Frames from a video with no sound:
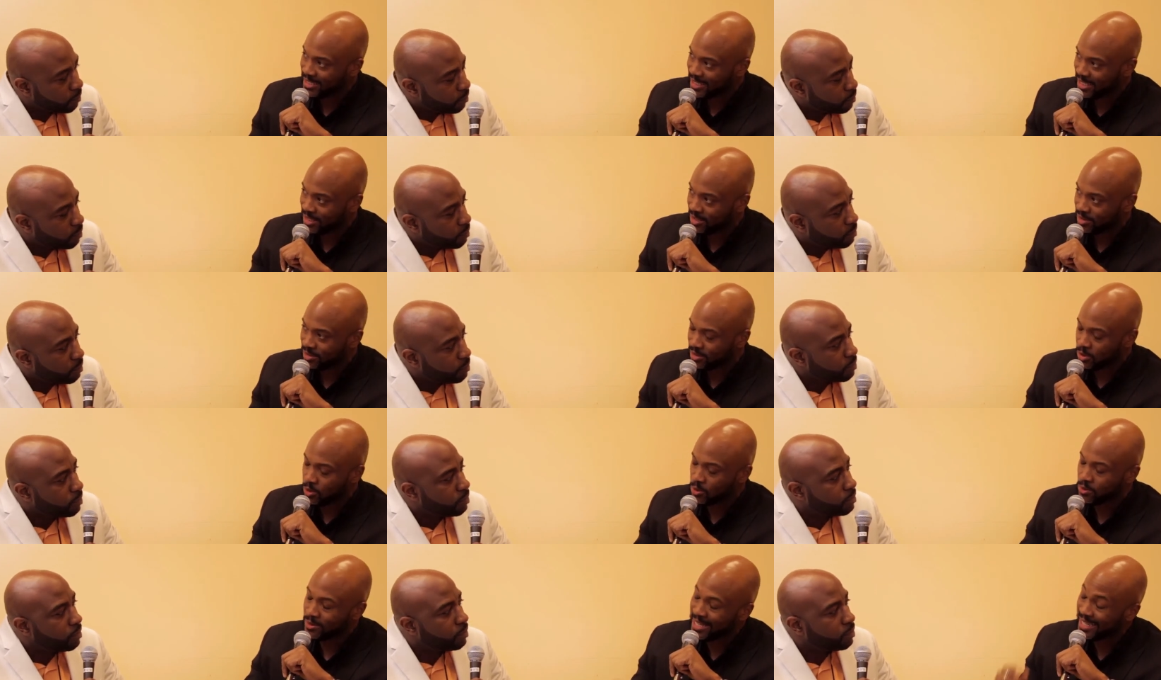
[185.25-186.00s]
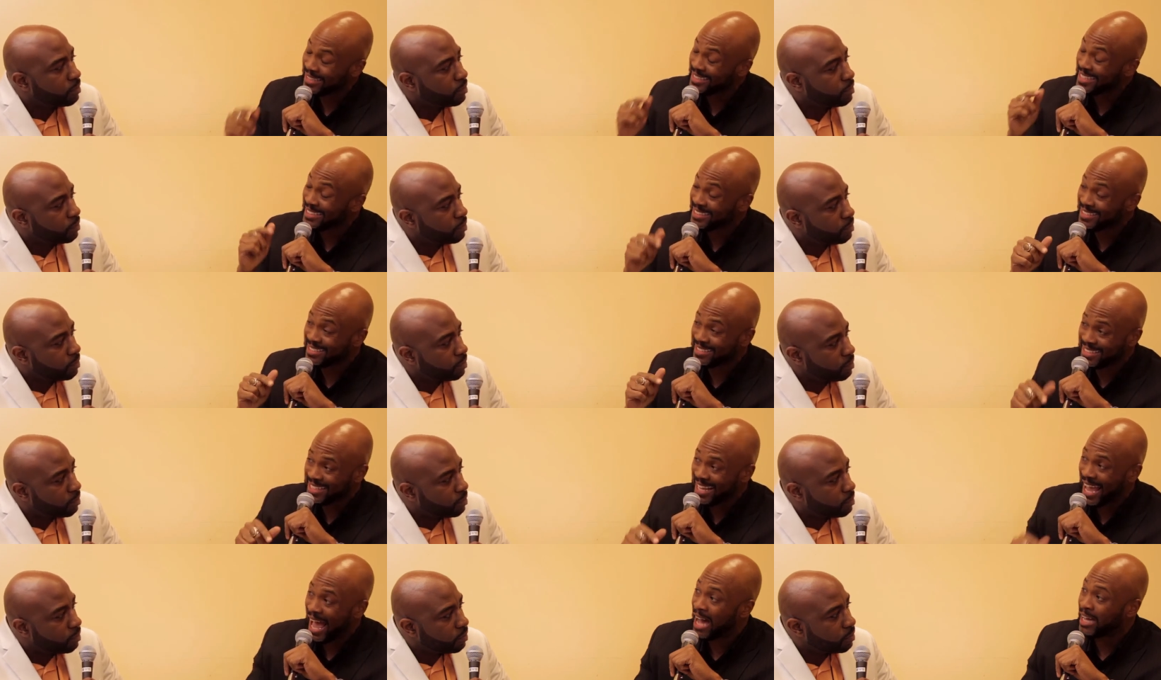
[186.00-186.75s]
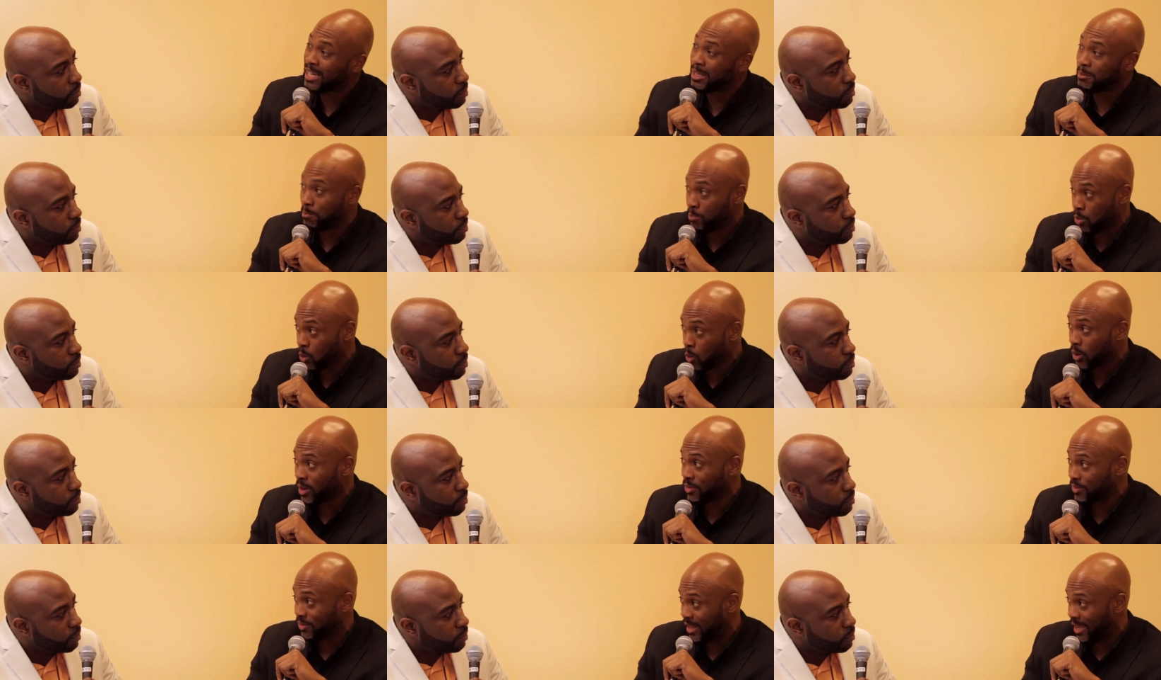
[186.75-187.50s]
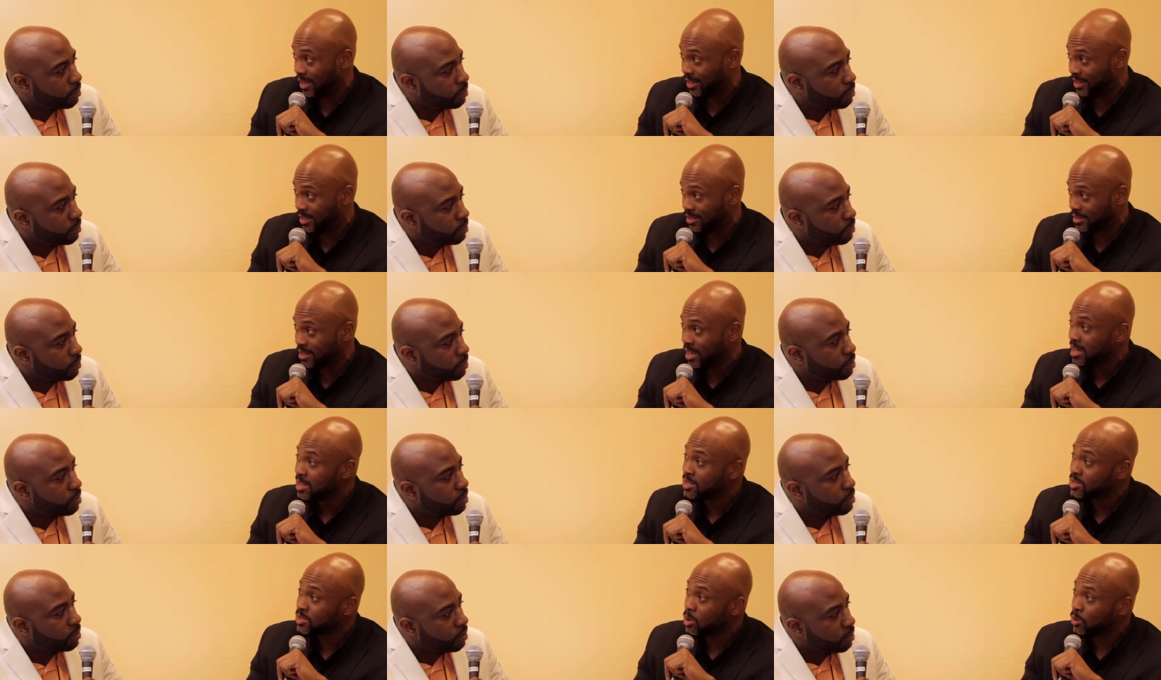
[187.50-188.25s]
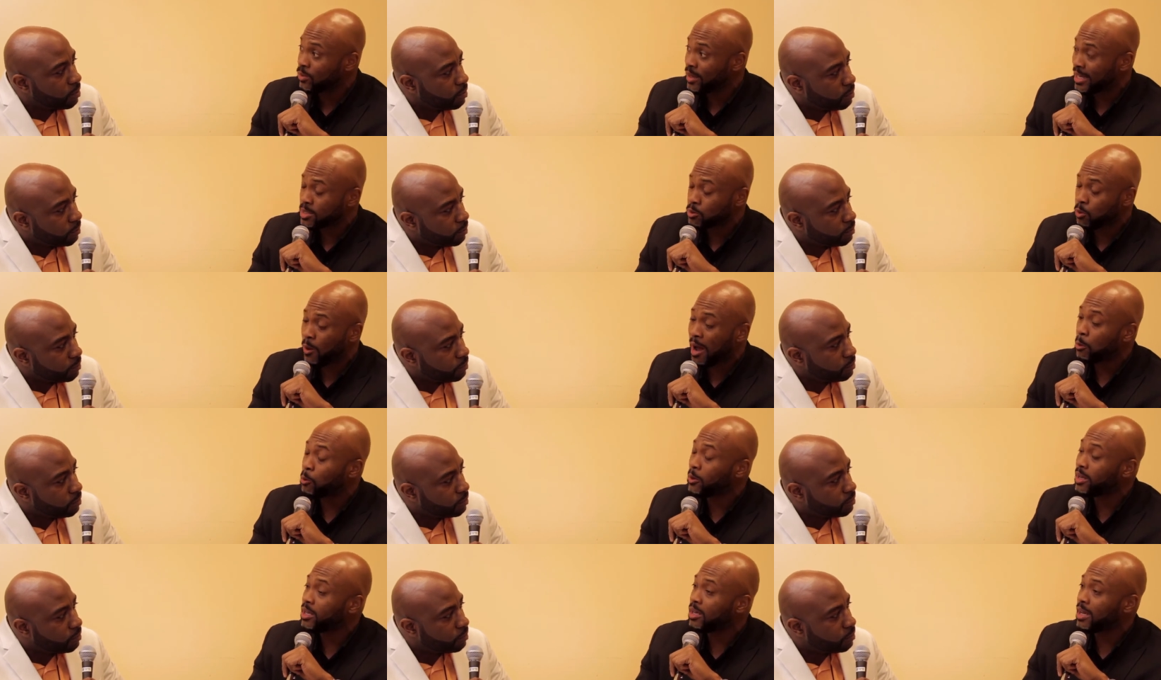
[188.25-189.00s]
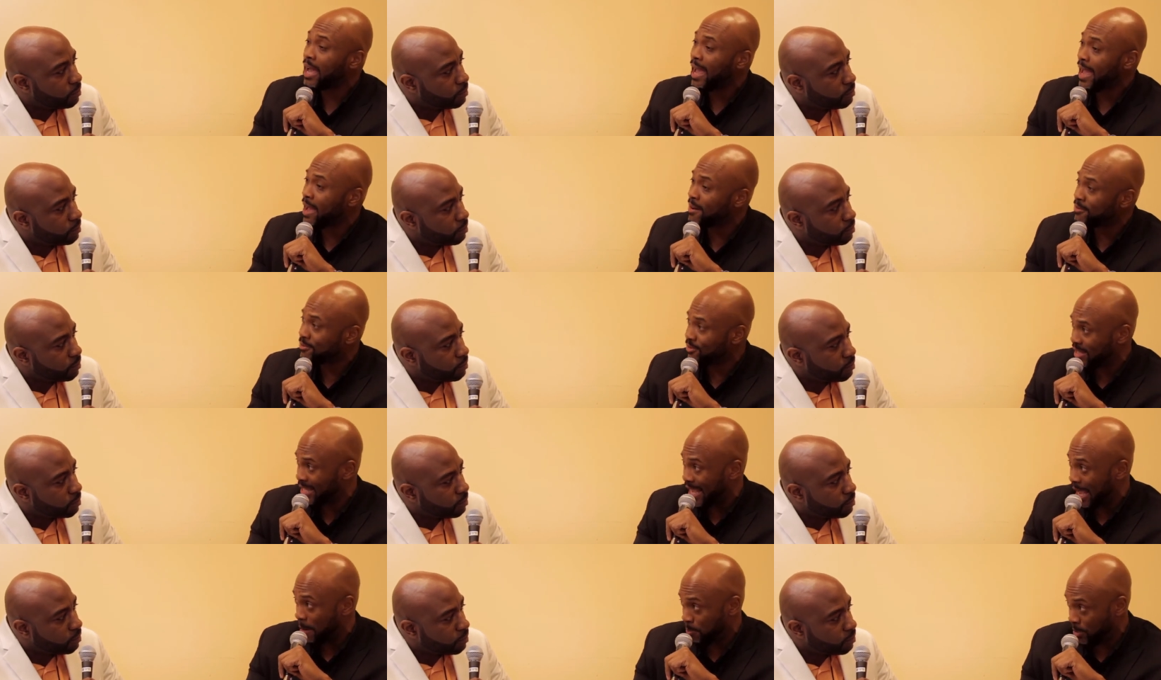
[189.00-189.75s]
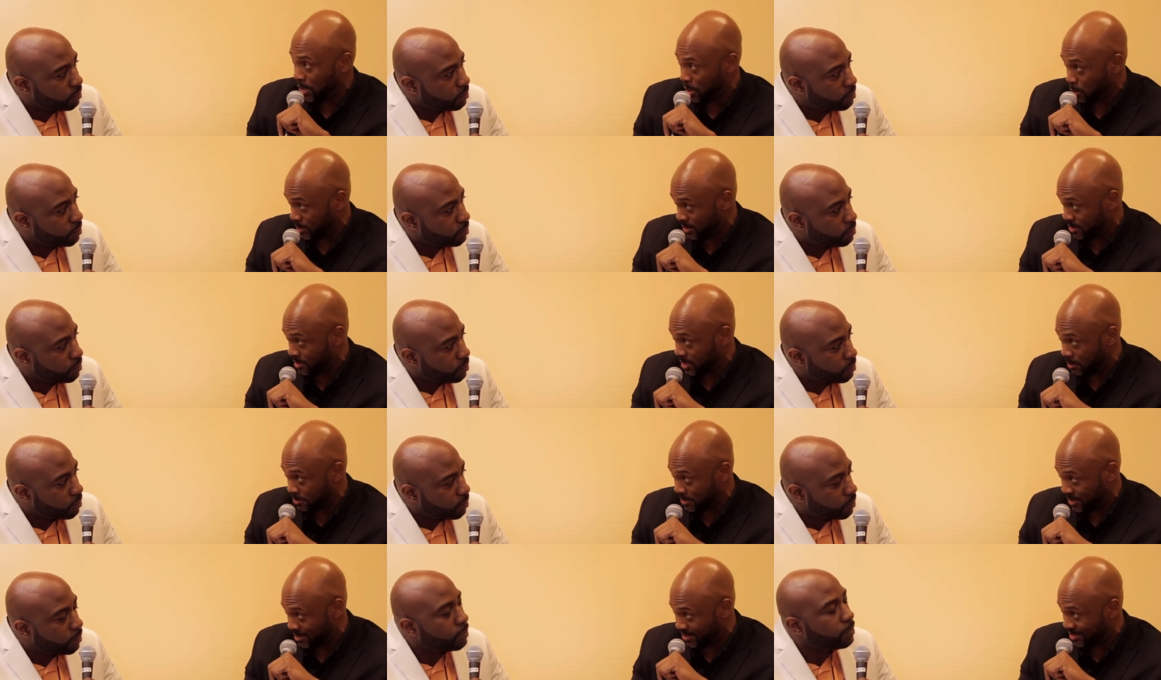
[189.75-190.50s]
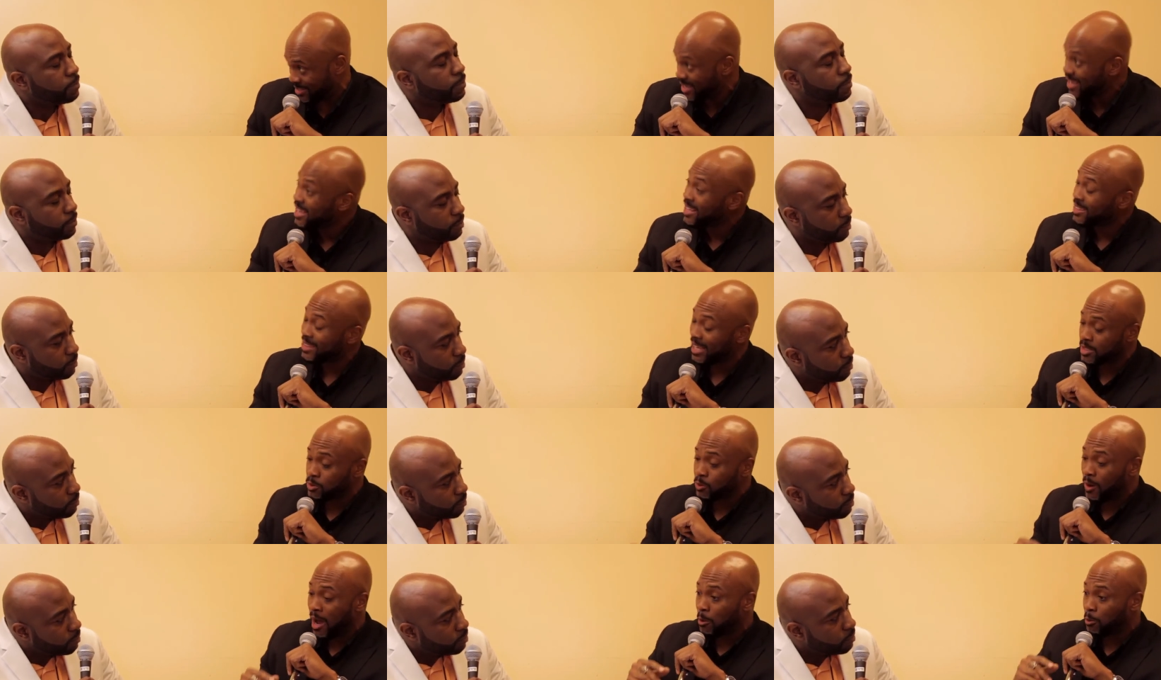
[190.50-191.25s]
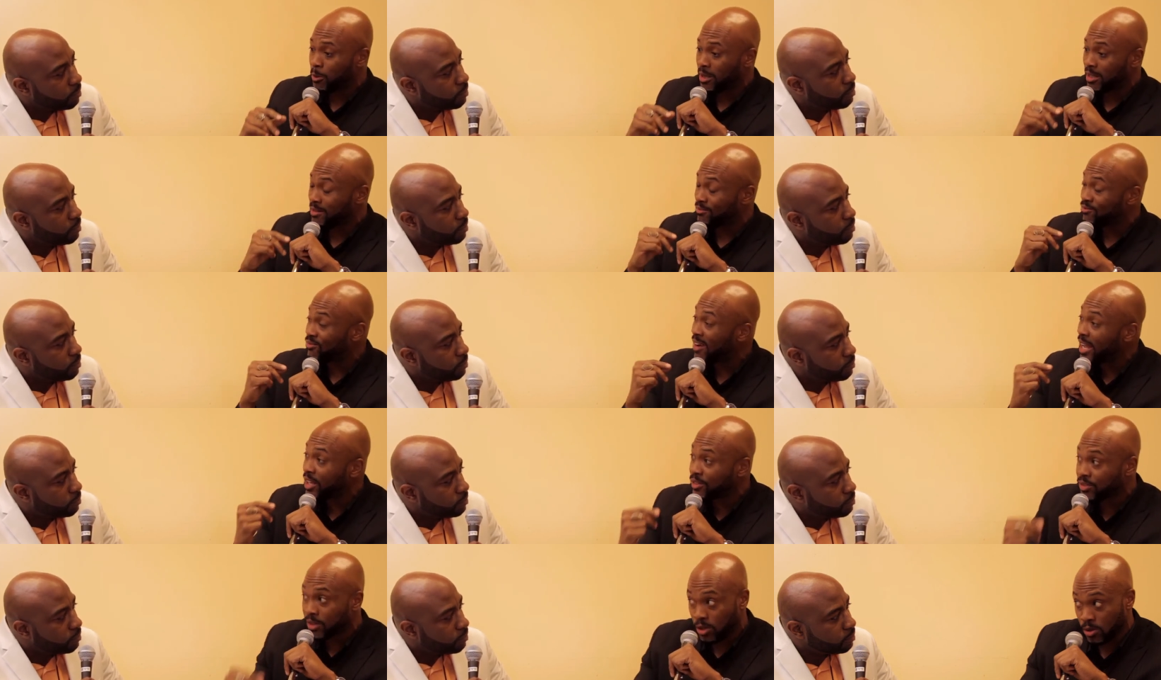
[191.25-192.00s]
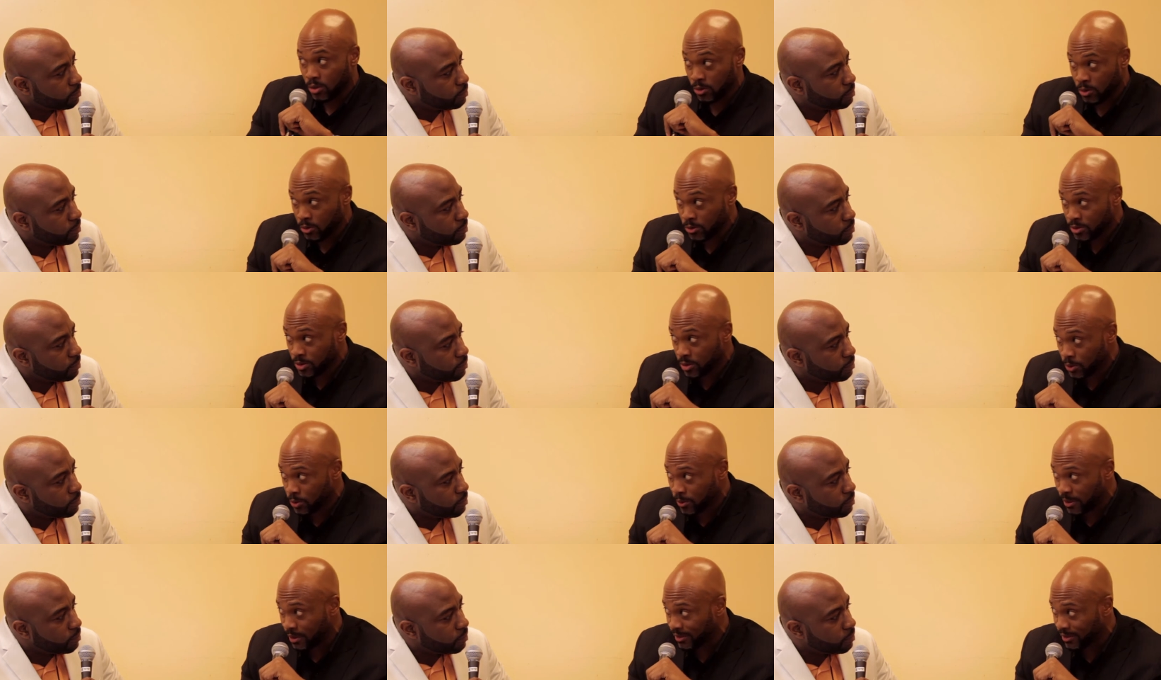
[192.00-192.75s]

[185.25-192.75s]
Speaker 1: in the schools. They need to see how important that is. So that's why we have VIP receptions. Mm -hmm. That's why we invite the who's who of